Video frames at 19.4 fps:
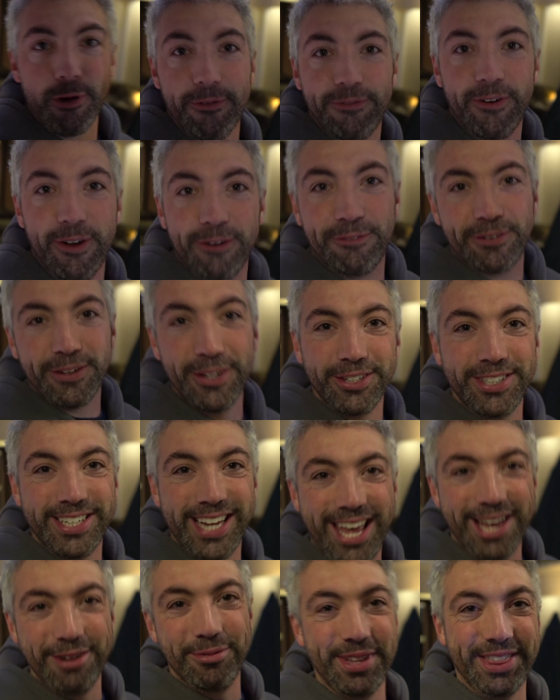a fun-filled
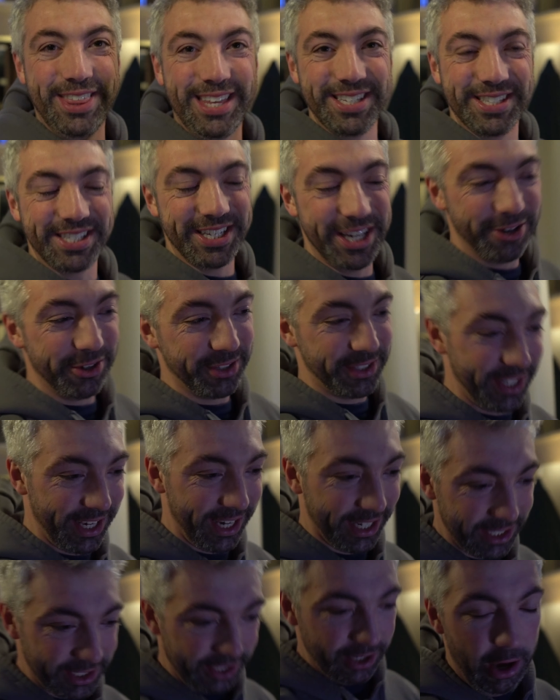day with the
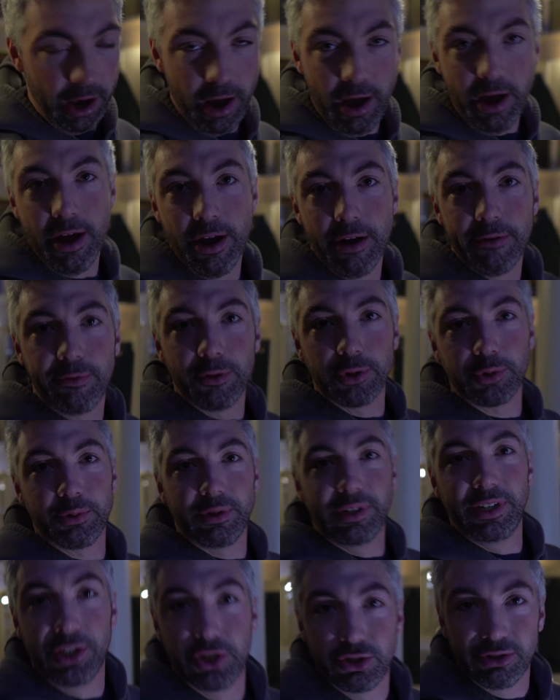Z06. First
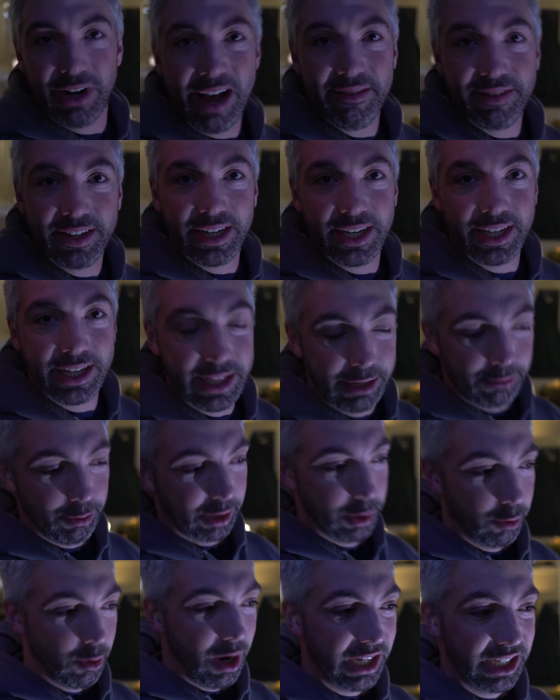we're gonna drive it, then we're
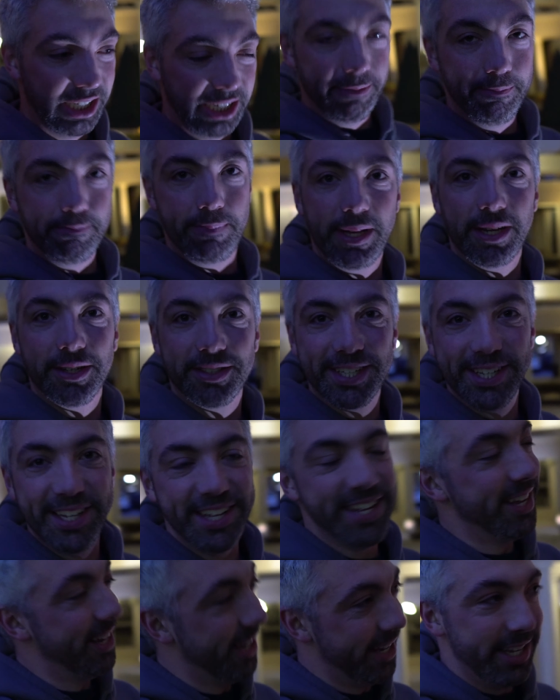gonna watch it get built.
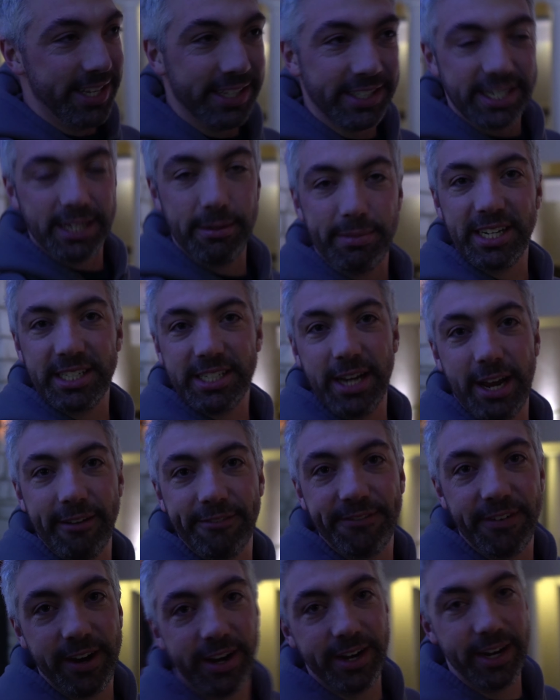It's gonna be a ton
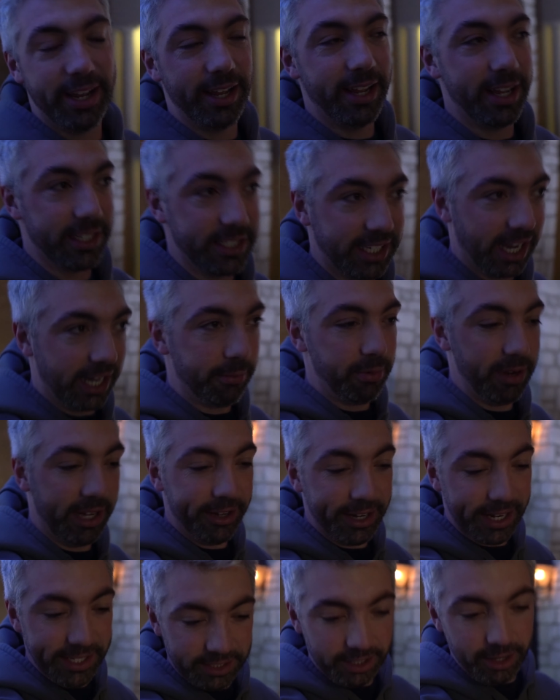of fun. Excited to bring
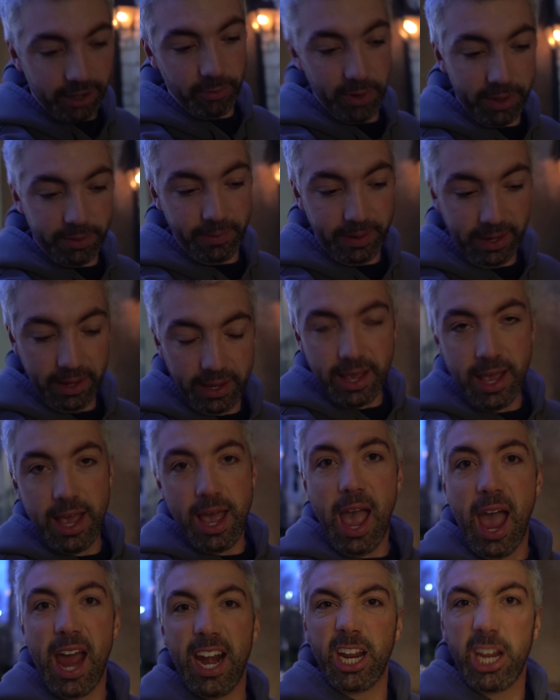you guys along with me.
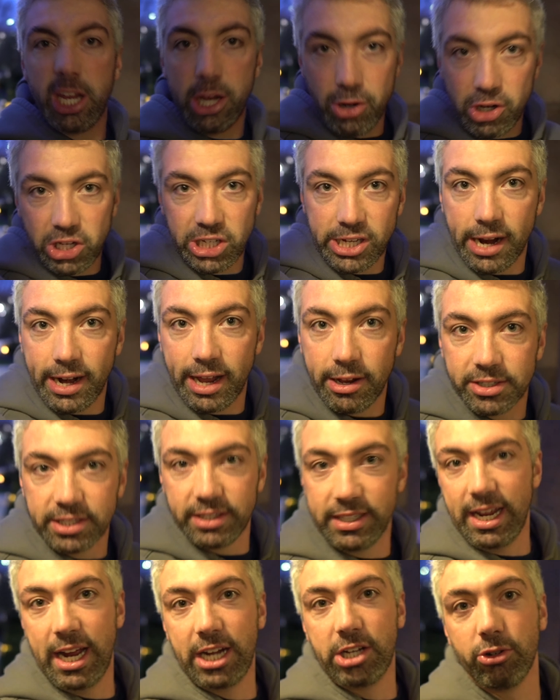And a huge shout out to
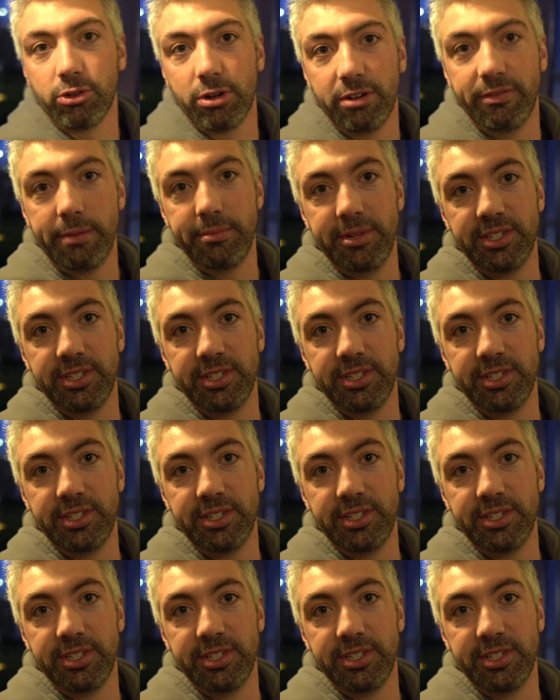the National Corvette